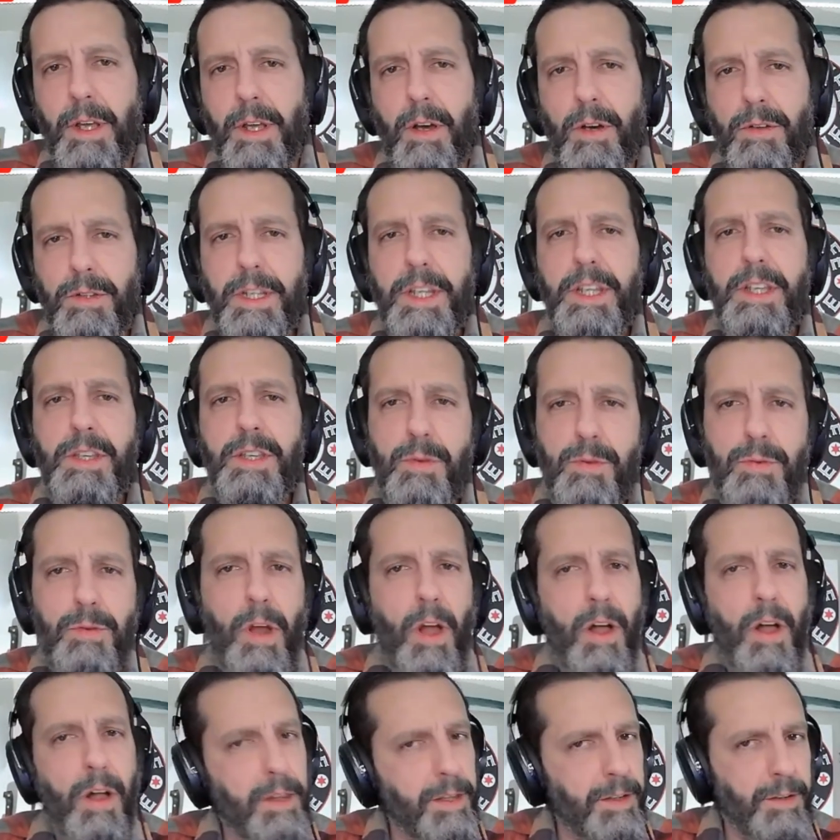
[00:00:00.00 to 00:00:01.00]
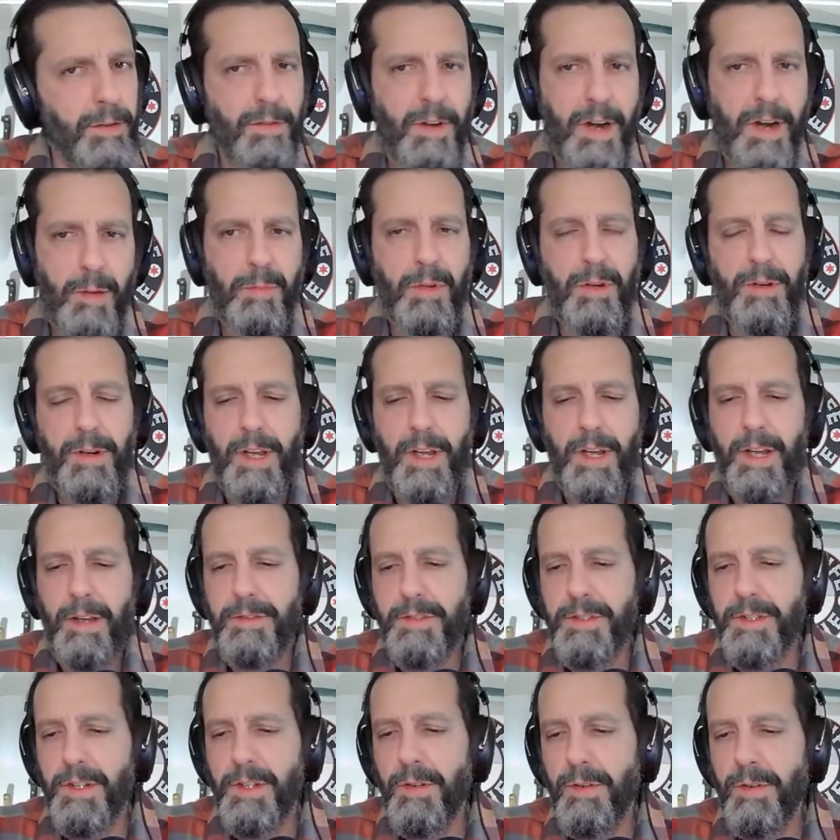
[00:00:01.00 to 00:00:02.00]
only you call it a rambo knife
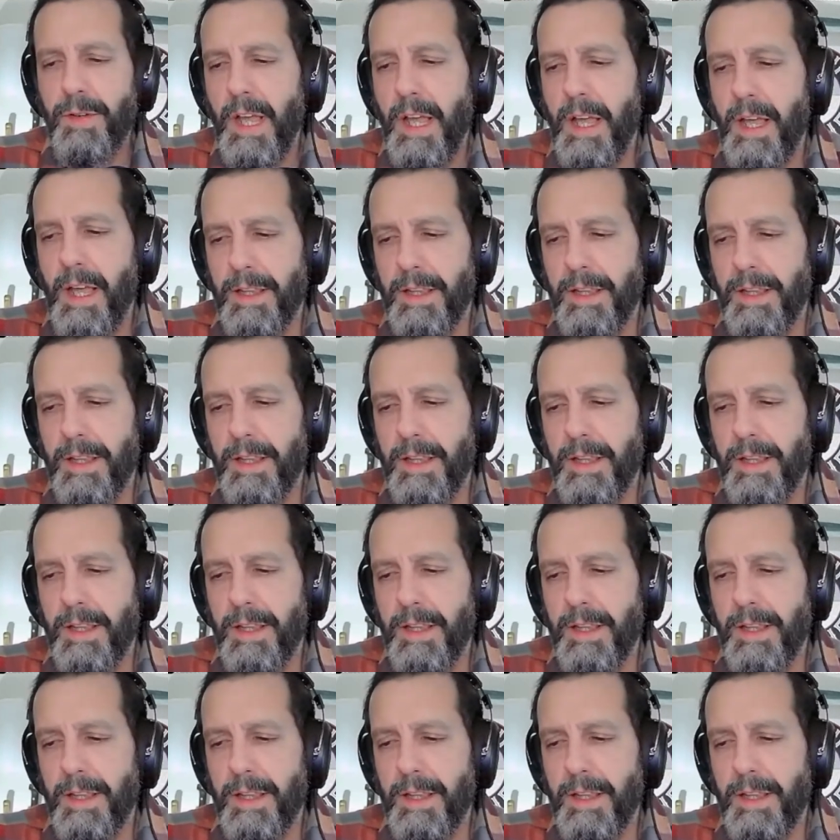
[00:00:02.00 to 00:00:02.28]
so